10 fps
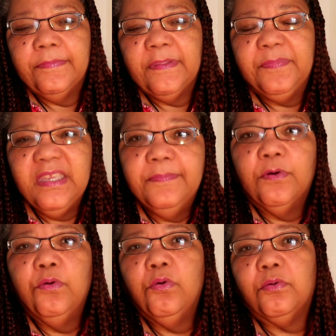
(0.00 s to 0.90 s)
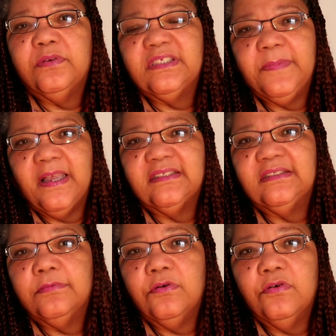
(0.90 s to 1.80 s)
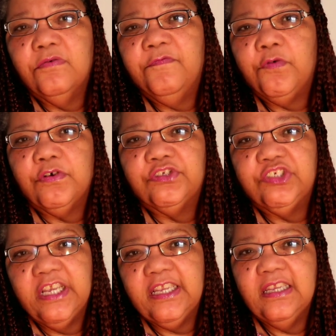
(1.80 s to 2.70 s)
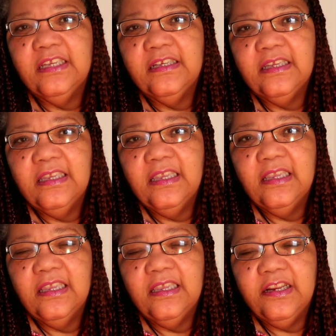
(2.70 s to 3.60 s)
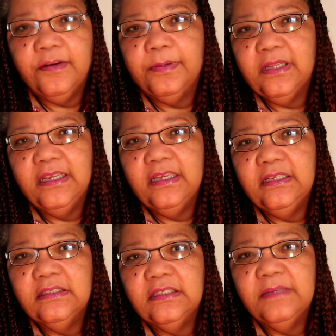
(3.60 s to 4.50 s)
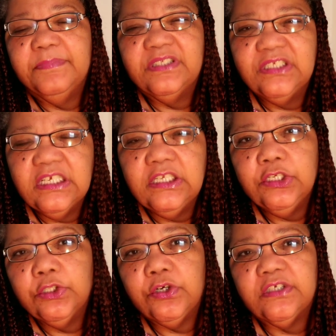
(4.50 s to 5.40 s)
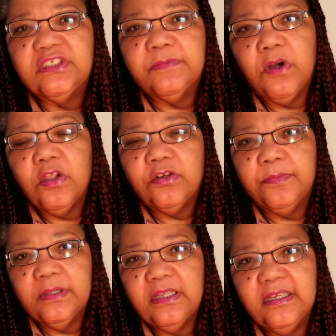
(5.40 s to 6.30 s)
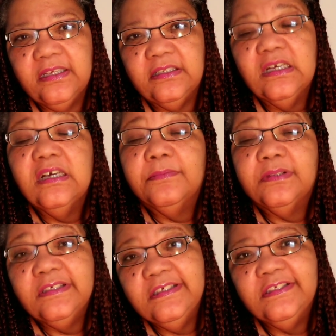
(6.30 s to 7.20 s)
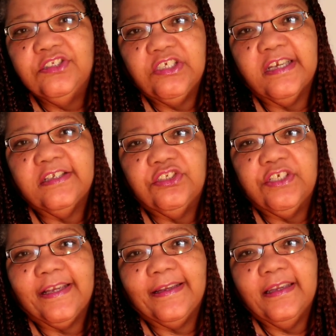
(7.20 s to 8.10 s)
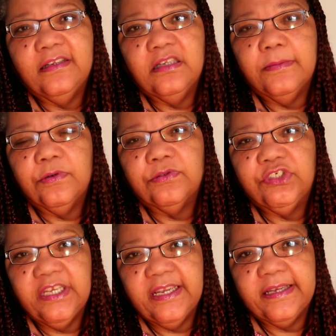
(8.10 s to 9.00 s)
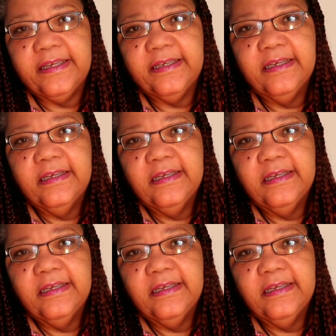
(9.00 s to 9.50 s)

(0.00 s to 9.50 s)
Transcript: the people who are responsible for checking an airplane, in particular a smaller plane, please check and double check,